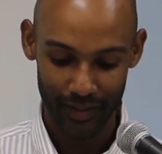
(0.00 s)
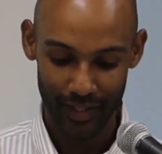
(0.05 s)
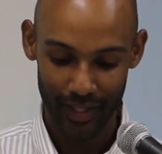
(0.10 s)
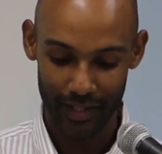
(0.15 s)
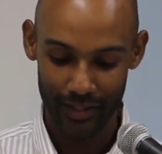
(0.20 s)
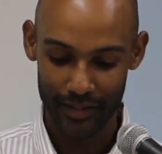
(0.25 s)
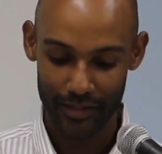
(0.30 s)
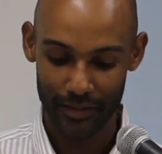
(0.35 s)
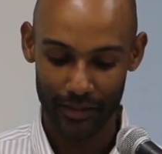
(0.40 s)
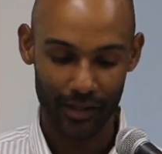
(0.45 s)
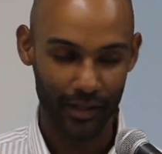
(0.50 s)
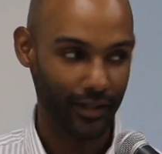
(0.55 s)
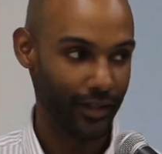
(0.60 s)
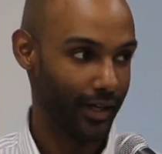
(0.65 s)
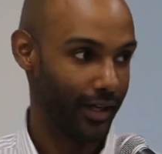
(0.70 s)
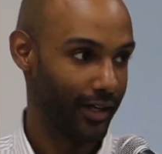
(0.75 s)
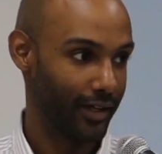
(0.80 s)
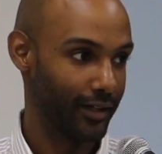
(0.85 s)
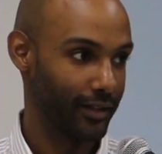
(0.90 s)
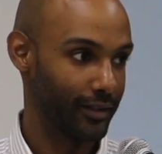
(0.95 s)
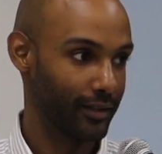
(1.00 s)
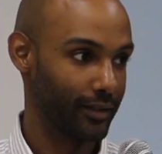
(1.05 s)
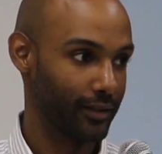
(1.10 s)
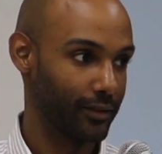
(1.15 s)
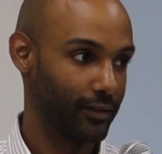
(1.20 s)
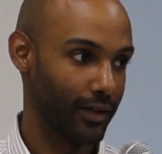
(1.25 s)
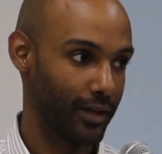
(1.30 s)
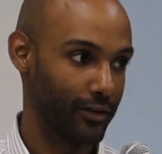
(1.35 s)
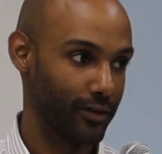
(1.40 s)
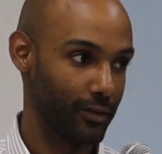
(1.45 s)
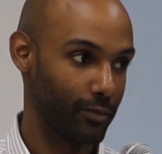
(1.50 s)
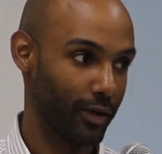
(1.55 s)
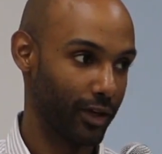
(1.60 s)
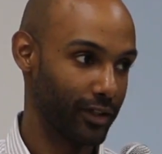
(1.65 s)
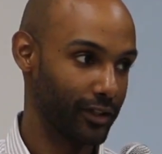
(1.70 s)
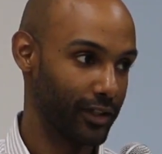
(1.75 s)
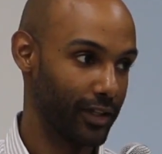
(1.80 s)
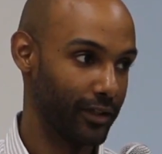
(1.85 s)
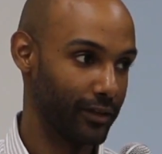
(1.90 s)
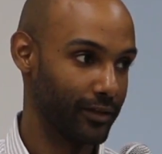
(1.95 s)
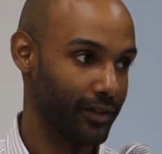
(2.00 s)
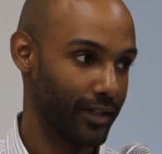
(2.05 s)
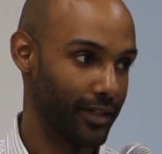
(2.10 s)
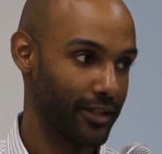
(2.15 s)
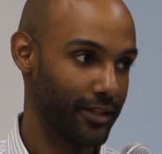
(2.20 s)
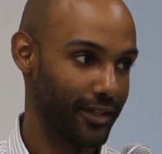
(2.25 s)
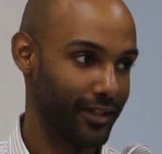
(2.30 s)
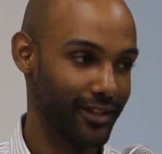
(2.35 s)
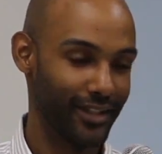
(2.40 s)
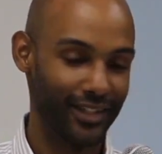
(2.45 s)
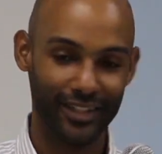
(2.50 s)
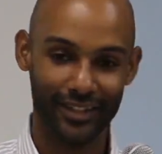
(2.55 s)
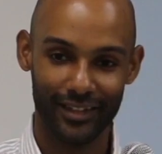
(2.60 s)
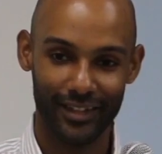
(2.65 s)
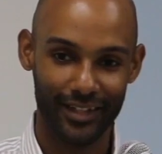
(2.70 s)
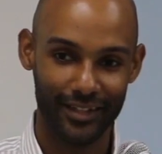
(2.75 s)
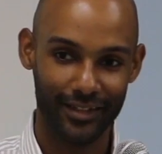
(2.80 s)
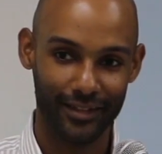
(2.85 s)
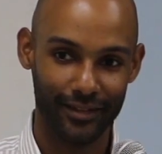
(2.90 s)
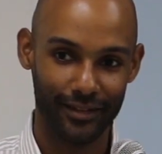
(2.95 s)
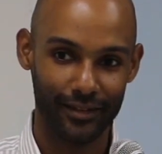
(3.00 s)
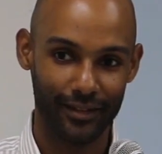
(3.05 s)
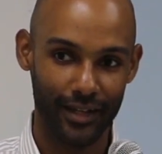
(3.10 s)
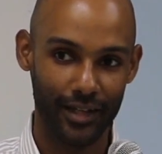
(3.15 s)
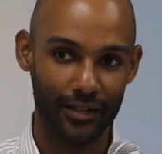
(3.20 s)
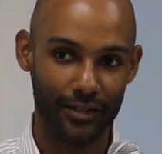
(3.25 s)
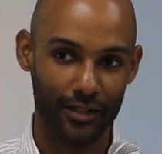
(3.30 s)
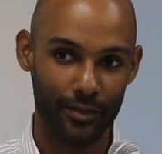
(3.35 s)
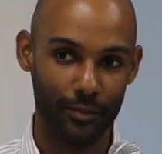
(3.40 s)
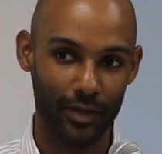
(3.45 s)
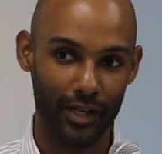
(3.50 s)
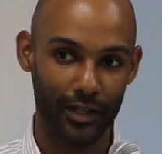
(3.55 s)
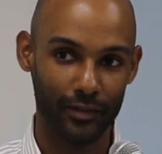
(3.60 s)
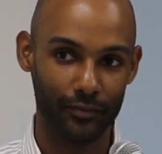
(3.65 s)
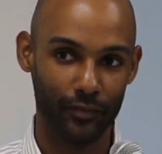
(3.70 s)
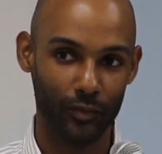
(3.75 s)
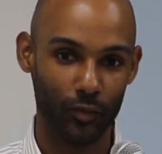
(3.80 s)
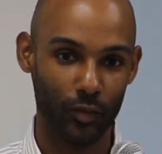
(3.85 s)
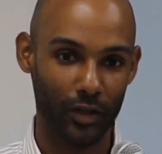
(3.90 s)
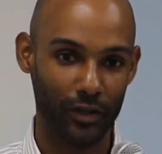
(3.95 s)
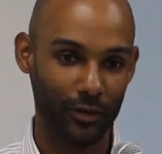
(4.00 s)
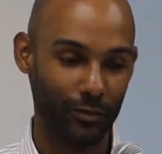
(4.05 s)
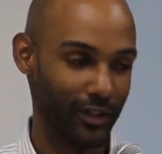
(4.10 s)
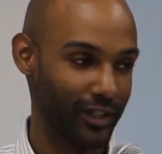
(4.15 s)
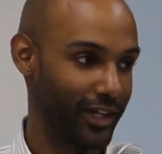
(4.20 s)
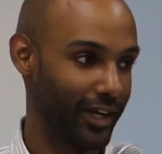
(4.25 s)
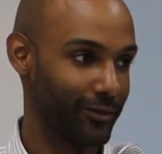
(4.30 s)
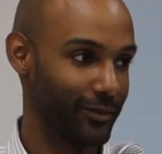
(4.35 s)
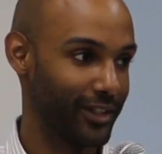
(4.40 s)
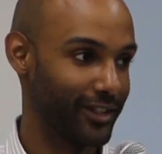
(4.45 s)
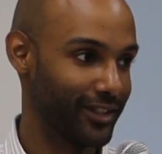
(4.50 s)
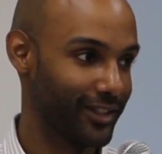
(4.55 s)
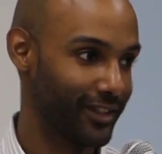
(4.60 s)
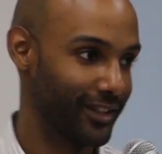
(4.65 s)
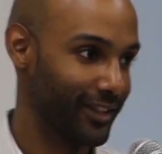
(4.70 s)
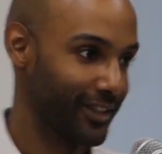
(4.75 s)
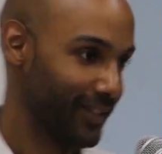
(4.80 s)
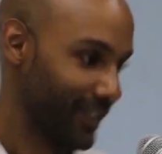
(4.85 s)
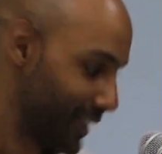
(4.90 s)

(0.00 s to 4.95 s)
To start, Gregory Hartlow has said that he has some welcoming comments.